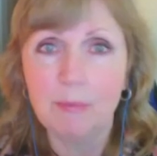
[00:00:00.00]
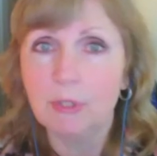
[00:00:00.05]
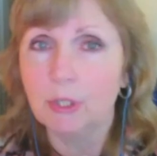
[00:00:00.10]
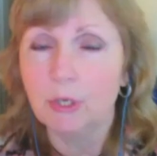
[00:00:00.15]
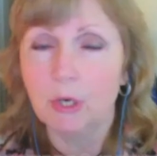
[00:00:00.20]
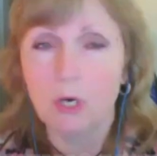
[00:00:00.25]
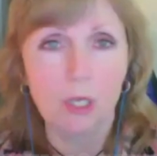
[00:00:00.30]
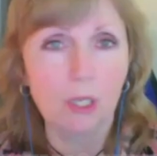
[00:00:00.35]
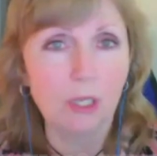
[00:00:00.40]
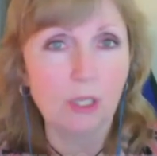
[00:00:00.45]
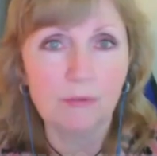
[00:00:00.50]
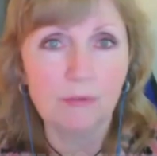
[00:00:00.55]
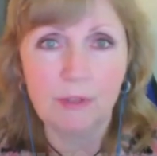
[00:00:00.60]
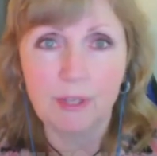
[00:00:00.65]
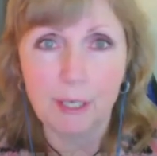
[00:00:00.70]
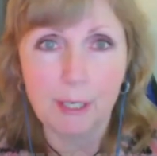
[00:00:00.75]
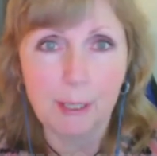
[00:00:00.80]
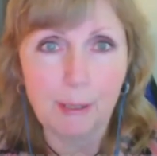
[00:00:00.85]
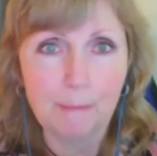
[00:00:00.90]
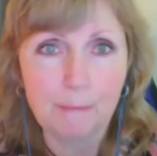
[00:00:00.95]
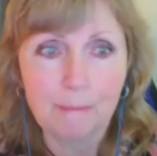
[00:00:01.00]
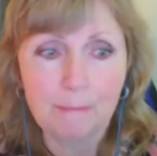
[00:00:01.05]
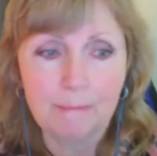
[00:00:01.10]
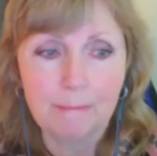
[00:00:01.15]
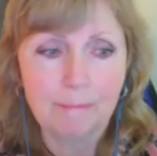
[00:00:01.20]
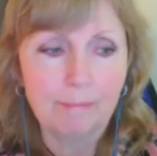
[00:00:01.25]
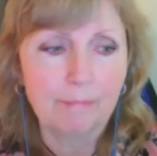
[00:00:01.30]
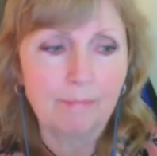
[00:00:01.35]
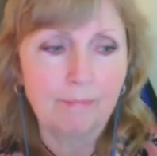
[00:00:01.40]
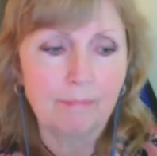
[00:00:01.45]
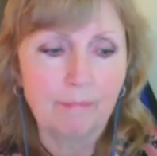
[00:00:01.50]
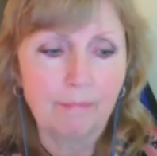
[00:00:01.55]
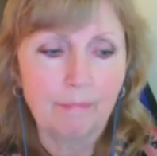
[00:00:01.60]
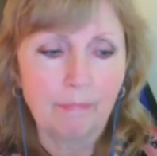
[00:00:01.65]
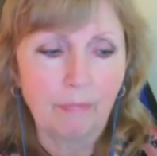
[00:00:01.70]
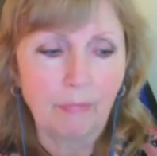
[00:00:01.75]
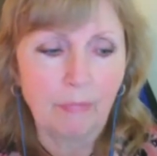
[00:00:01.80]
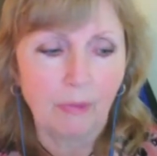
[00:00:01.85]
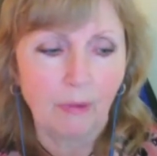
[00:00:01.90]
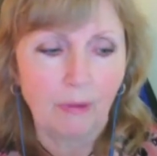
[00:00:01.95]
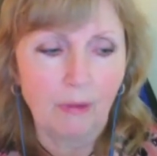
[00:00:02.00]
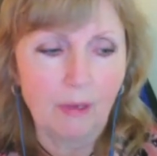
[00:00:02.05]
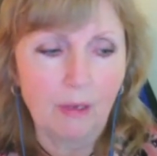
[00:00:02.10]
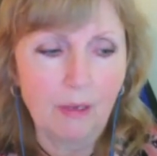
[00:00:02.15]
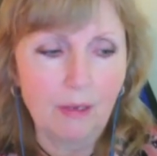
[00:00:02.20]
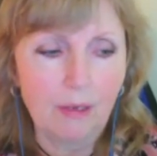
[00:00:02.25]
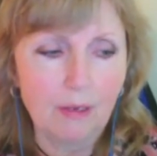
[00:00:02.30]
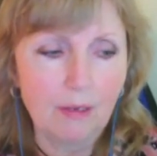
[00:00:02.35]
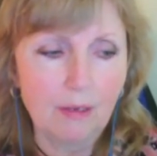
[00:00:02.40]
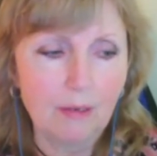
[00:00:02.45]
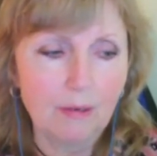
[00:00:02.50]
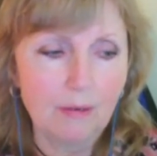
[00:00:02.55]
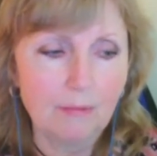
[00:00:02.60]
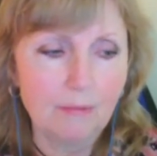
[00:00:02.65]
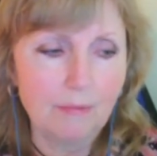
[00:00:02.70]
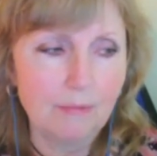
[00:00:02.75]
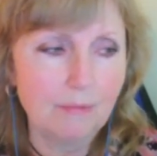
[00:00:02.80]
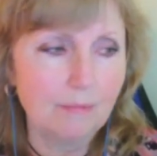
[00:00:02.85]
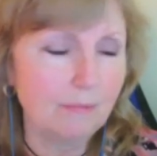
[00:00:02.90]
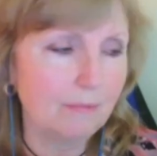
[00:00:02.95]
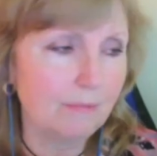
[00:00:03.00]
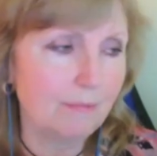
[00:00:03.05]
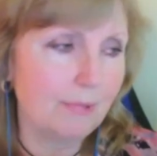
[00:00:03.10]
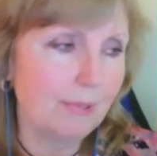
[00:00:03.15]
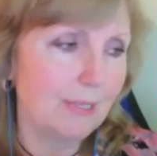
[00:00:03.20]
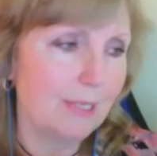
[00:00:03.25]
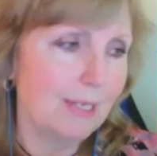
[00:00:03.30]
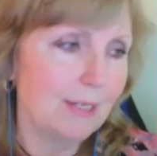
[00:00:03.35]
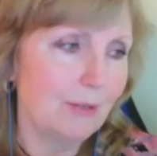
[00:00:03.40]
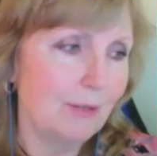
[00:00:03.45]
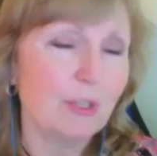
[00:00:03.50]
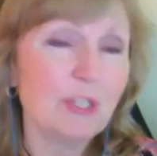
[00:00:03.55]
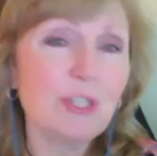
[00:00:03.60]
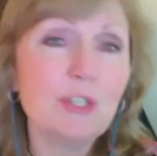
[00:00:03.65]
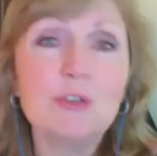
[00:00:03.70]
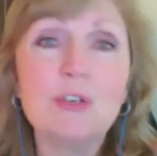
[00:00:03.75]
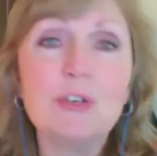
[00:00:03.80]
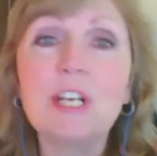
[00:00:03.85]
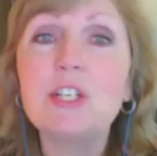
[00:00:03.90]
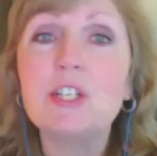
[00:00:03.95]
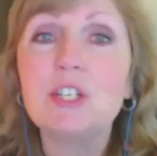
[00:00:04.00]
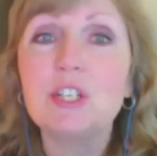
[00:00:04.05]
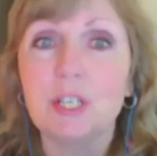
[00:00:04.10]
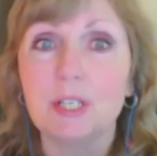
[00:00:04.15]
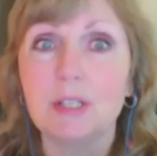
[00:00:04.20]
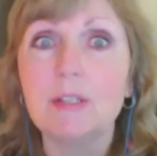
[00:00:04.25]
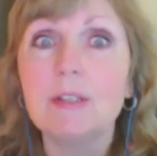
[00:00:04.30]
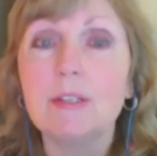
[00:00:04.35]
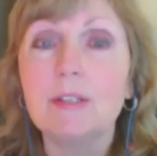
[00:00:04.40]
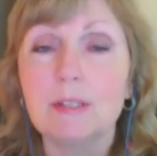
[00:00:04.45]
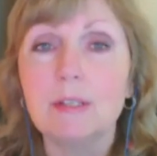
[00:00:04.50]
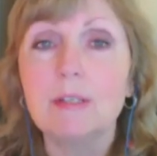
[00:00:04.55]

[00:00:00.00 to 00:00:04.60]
to all of the uh, restrictions.